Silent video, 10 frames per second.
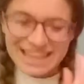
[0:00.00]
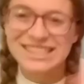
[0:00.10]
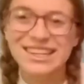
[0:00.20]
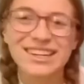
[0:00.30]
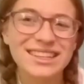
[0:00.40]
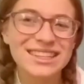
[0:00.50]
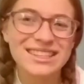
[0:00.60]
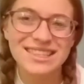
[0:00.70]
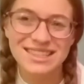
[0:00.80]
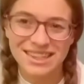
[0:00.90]
Douglas
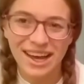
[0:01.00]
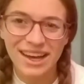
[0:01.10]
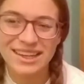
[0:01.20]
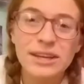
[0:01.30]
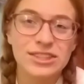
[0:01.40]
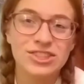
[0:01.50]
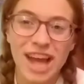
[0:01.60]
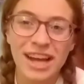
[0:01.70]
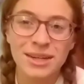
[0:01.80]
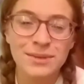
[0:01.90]
the duck,
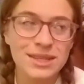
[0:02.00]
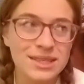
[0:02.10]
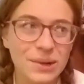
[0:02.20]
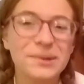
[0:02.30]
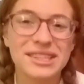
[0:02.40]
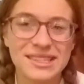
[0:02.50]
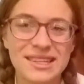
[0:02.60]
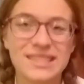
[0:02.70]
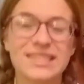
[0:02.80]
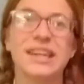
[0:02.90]
Jackaby's old
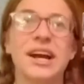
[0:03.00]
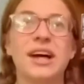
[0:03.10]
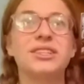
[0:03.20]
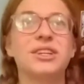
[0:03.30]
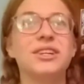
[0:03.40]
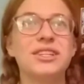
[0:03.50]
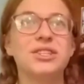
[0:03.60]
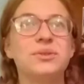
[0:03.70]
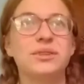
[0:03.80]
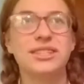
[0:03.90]
assistant, got turned
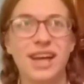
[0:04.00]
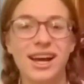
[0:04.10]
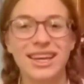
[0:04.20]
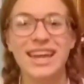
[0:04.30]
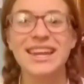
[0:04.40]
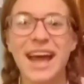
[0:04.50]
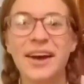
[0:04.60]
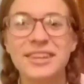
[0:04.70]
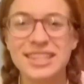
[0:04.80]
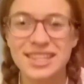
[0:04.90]
into a duck, and
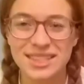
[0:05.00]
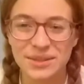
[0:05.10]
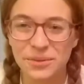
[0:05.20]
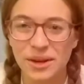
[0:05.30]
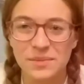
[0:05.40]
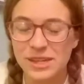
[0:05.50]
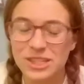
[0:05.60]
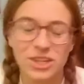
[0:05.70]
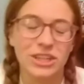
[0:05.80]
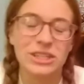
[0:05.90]
now he doesn't want to be
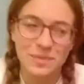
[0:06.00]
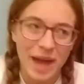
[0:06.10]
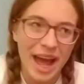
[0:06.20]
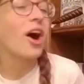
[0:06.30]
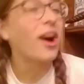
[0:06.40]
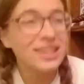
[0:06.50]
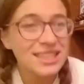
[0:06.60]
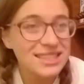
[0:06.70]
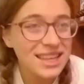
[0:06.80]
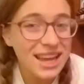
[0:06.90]
turned back.
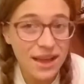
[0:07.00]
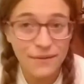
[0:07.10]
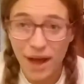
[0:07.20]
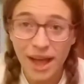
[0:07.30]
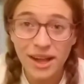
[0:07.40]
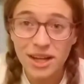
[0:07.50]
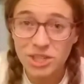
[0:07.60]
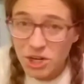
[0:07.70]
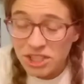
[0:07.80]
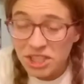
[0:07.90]
Honestly, if I got
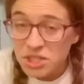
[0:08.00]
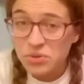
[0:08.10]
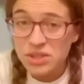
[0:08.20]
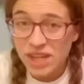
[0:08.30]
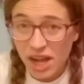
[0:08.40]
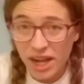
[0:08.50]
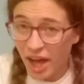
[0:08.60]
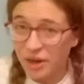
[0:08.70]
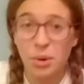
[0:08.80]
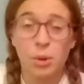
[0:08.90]
turned into a duck,
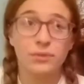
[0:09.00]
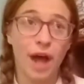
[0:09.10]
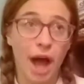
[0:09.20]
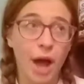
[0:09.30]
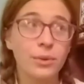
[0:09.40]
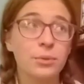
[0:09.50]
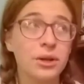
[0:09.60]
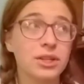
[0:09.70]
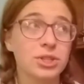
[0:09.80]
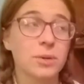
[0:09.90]
I don't know if I would
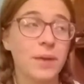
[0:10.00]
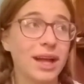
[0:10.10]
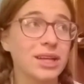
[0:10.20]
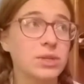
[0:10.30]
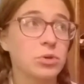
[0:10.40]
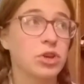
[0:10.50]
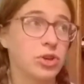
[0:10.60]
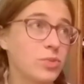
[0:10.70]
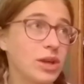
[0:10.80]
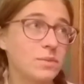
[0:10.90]
want to turn back into a
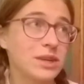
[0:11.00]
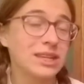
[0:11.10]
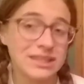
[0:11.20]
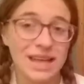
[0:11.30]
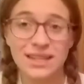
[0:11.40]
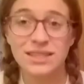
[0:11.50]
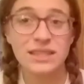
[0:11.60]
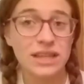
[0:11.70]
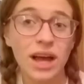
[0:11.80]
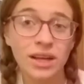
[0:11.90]
human, because as a
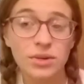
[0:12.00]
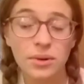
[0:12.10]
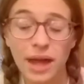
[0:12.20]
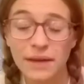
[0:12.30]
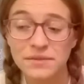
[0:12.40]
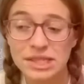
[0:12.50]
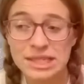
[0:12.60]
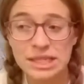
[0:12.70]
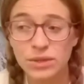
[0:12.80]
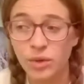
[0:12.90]
duck, you don't have to
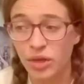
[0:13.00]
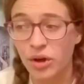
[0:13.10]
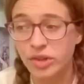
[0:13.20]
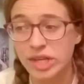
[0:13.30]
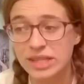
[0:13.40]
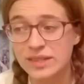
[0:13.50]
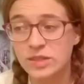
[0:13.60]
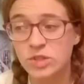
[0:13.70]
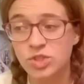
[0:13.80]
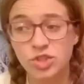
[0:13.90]
deal with all this
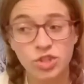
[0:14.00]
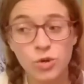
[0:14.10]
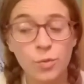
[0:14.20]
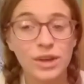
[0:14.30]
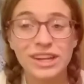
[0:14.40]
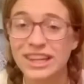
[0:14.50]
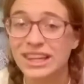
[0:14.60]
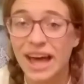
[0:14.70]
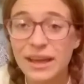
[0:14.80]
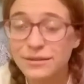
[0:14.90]
stupid
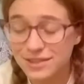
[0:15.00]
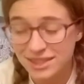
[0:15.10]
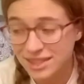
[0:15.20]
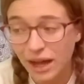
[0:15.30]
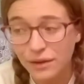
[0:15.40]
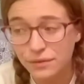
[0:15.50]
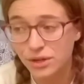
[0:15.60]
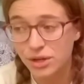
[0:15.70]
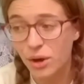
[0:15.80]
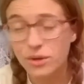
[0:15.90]
life stuff,
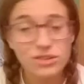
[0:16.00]
you know?